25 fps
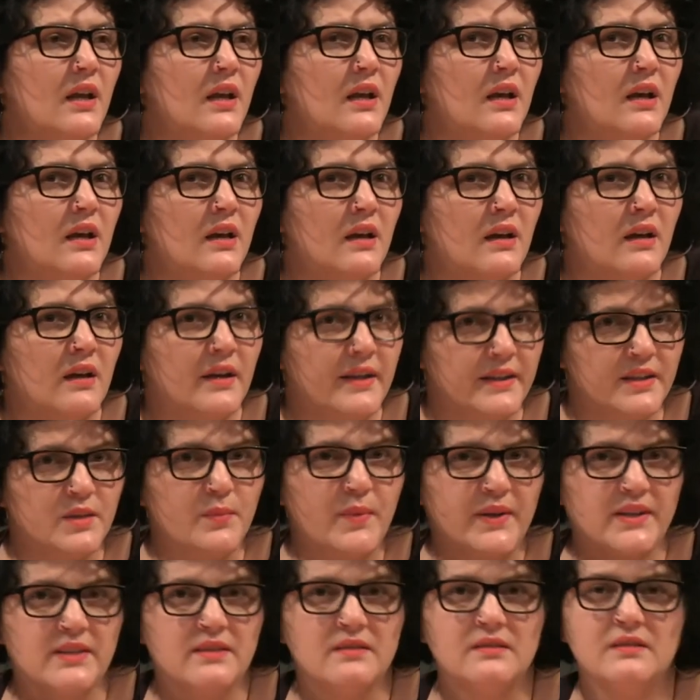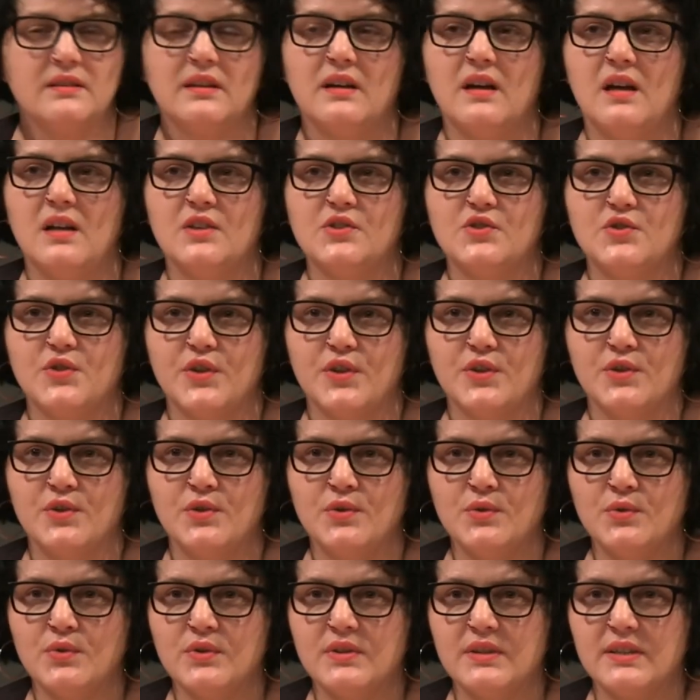Independent Culture and
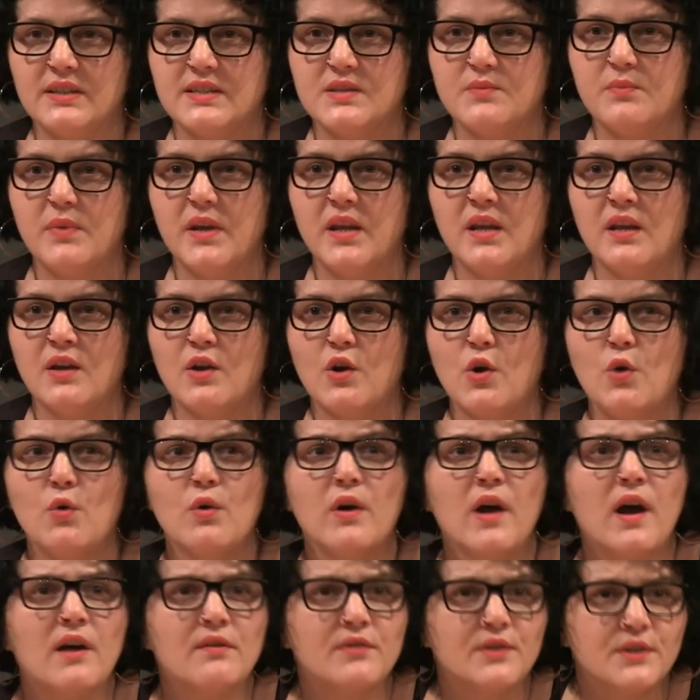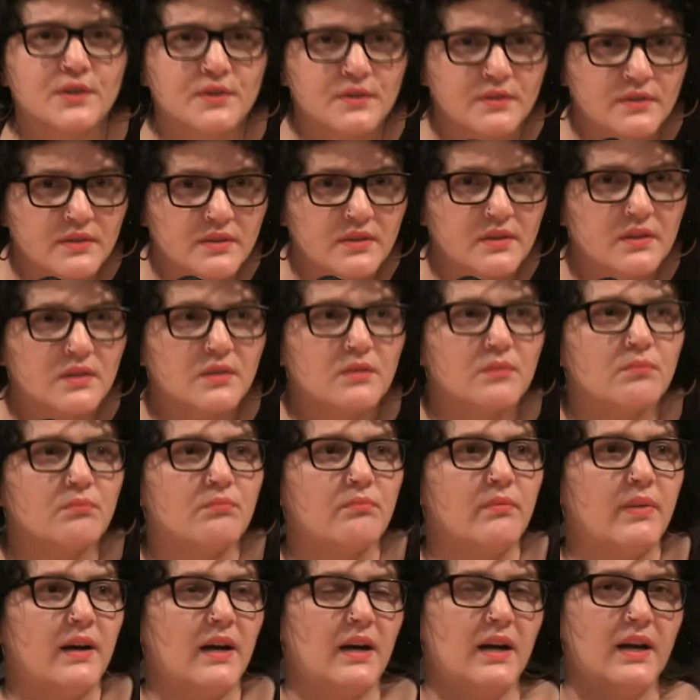Youth is being co-governed
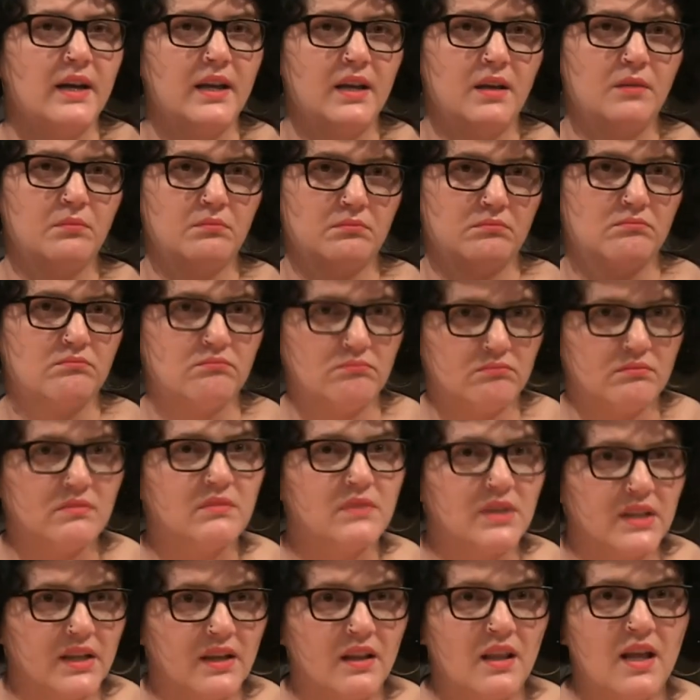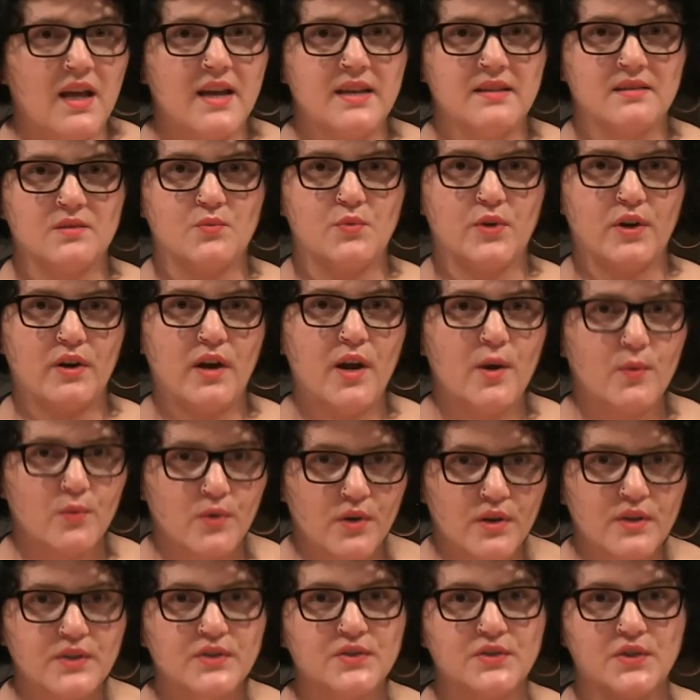by the alliance where I
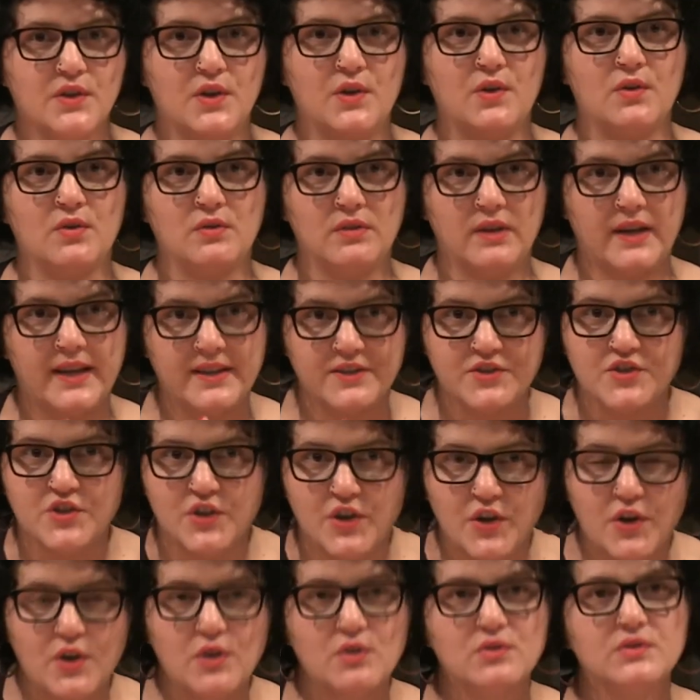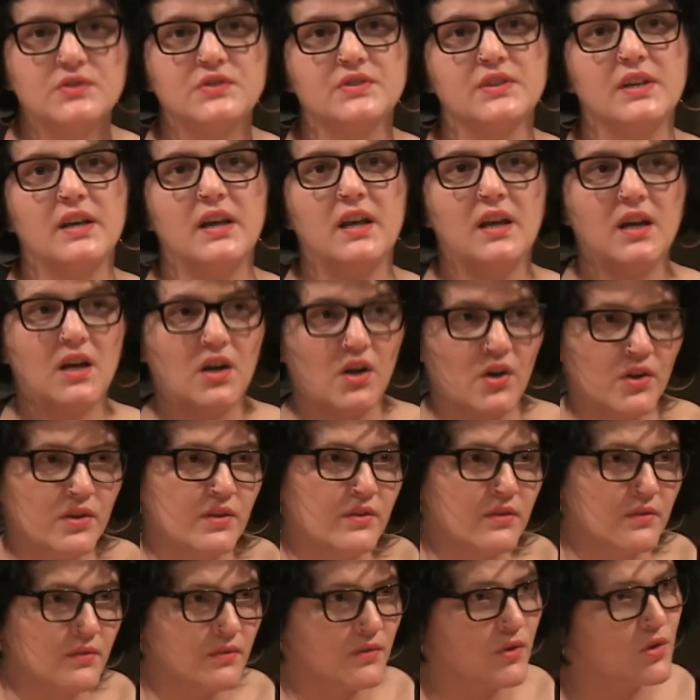work, so NGOs
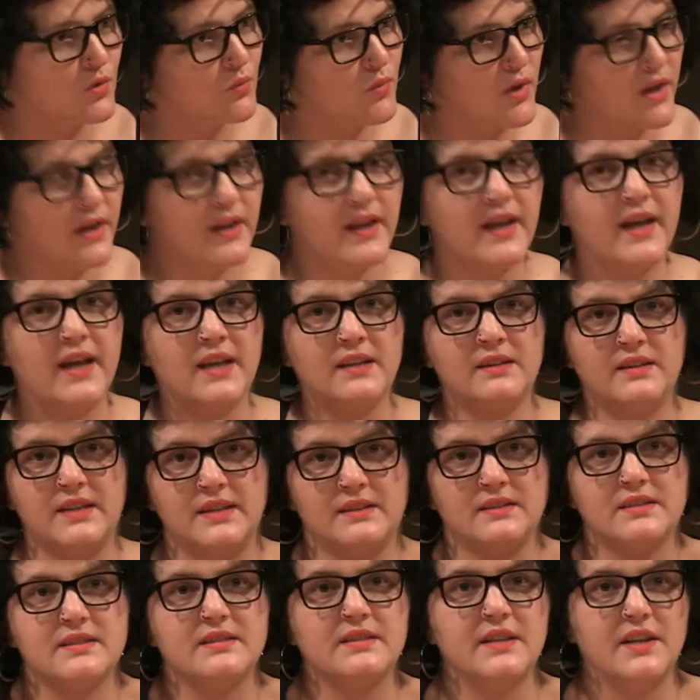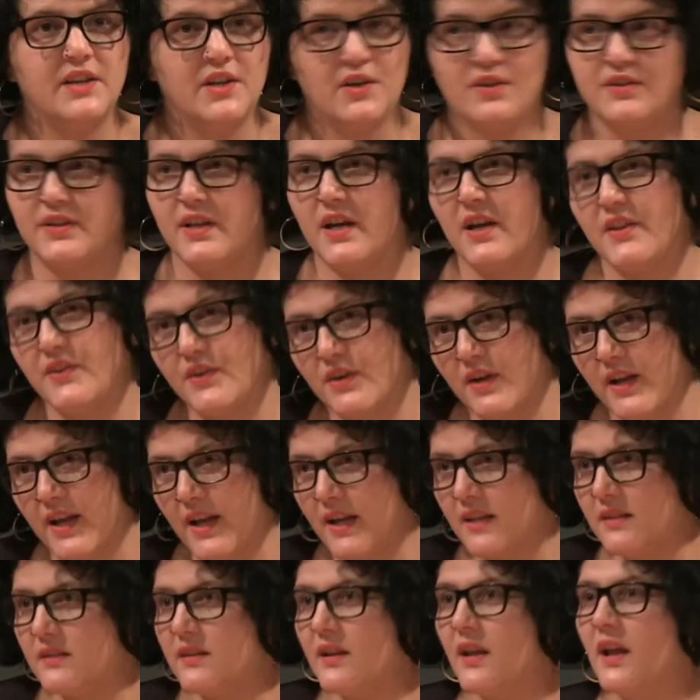on one hand and the city on the other
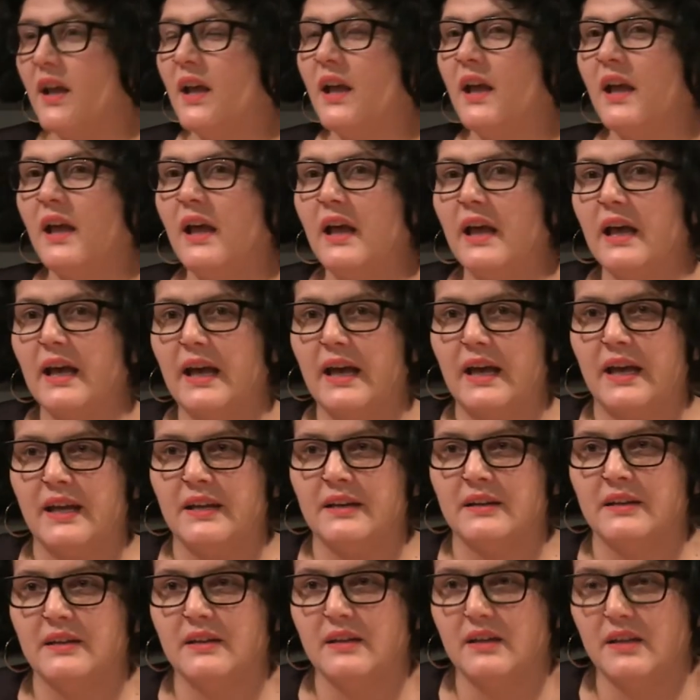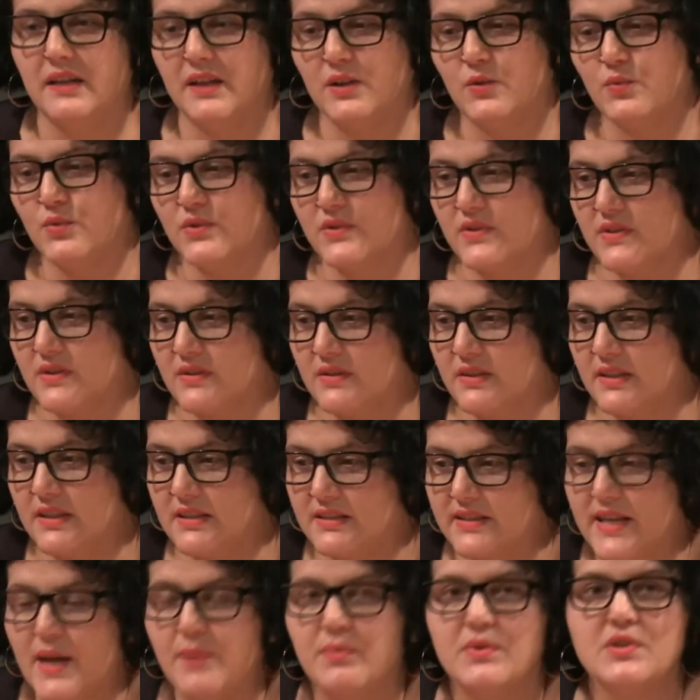hand, and it was
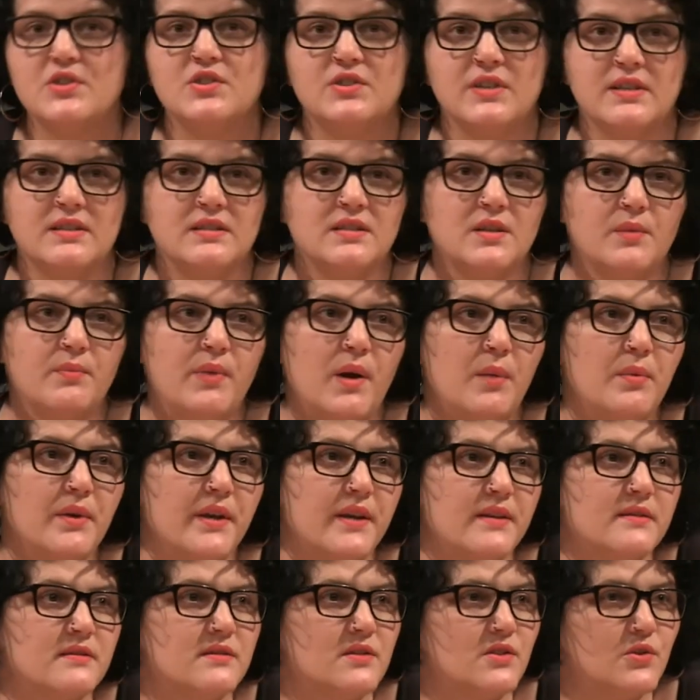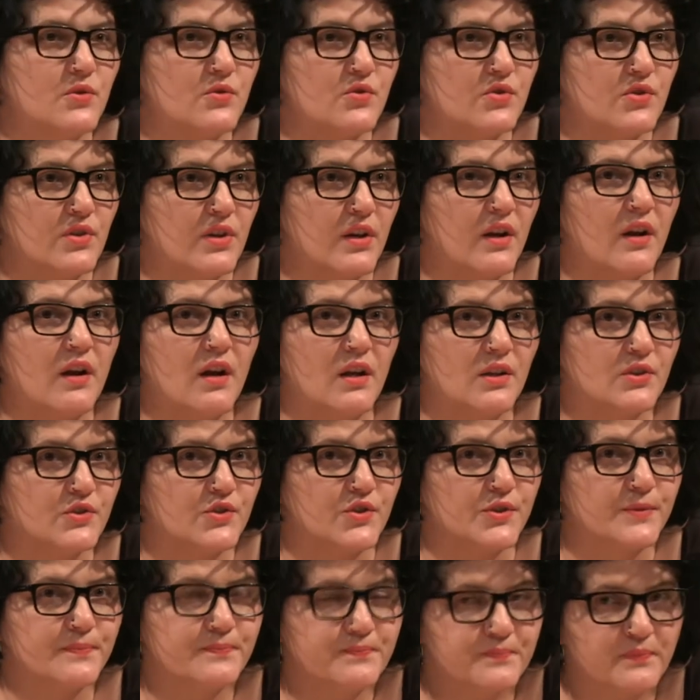established as a public institution in
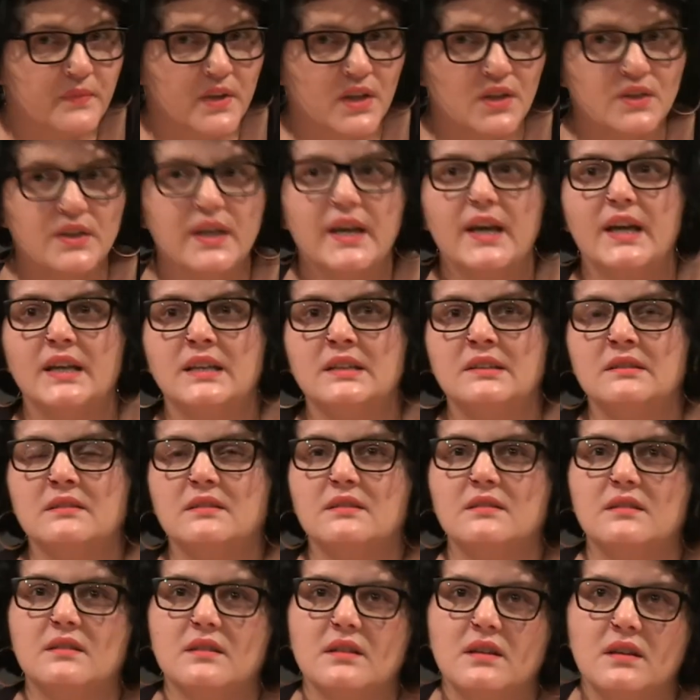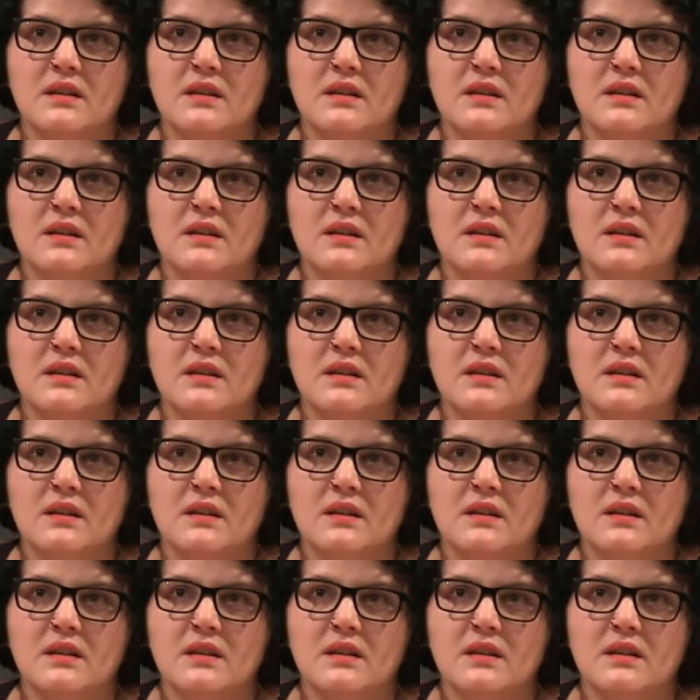culture. And